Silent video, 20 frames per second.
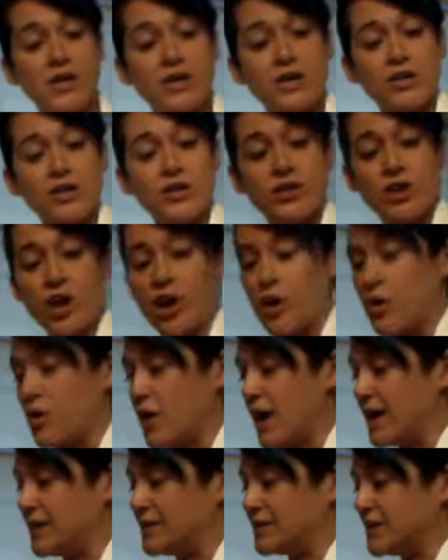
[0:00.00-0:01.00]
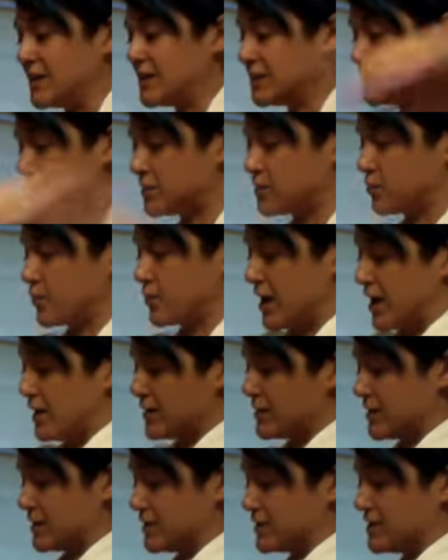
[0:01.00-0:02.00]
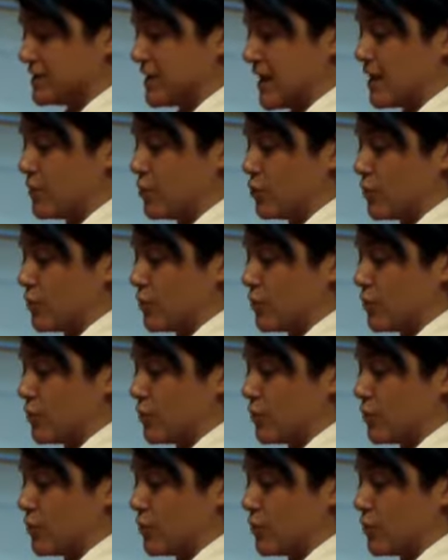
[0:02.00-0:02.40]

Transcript: So I did spray this set